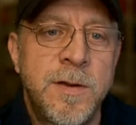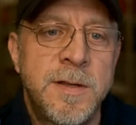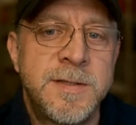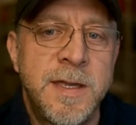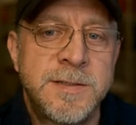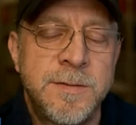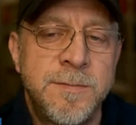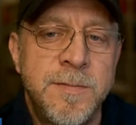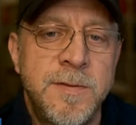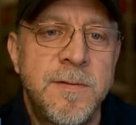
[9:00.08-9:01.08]
to take
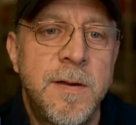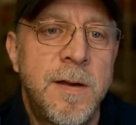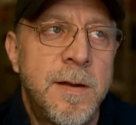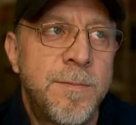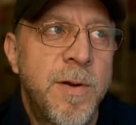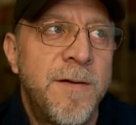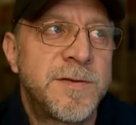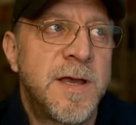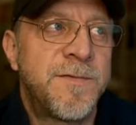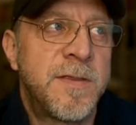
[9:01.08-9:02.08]
some
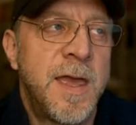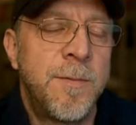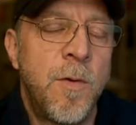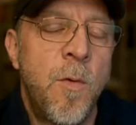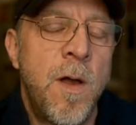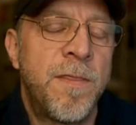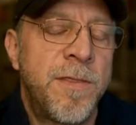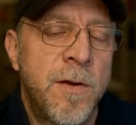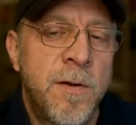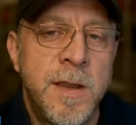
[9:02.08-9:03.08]
profits off the table.
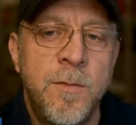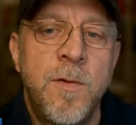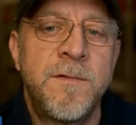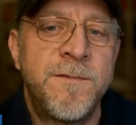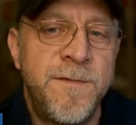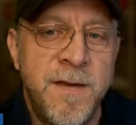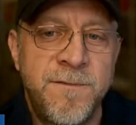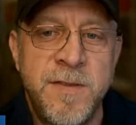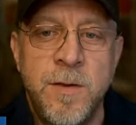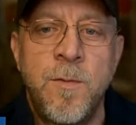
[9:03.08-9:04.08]
130,
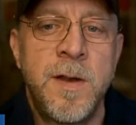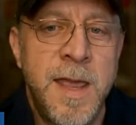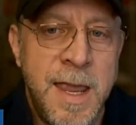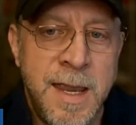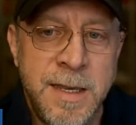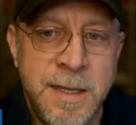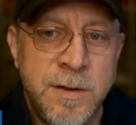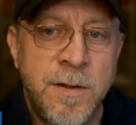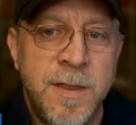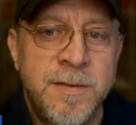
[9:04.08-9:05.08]
150,
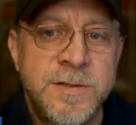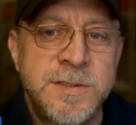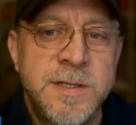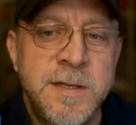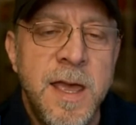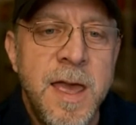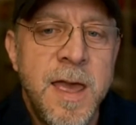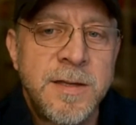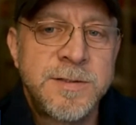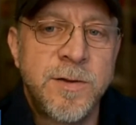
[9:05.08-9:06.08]
180.
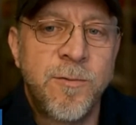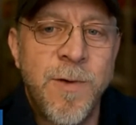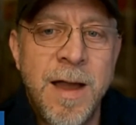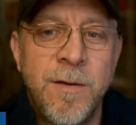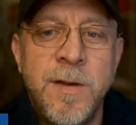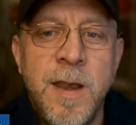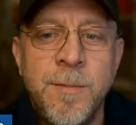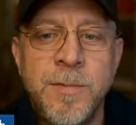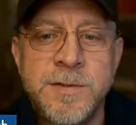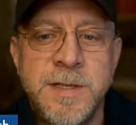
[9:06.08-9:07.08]
So they're round
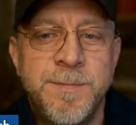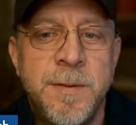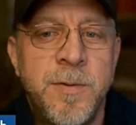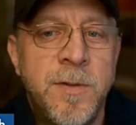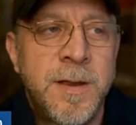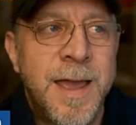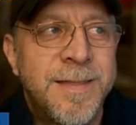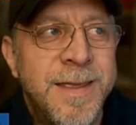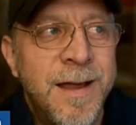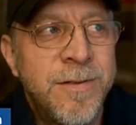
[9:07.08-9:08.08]
numbers that people look at.
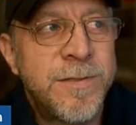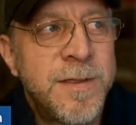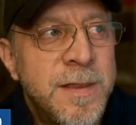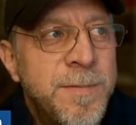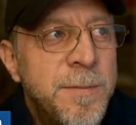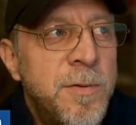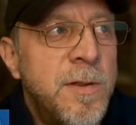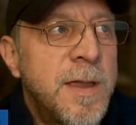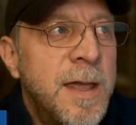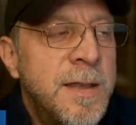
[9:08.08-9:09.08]
The other thing that people
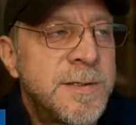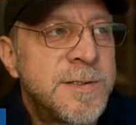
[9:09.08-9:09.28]
look at is,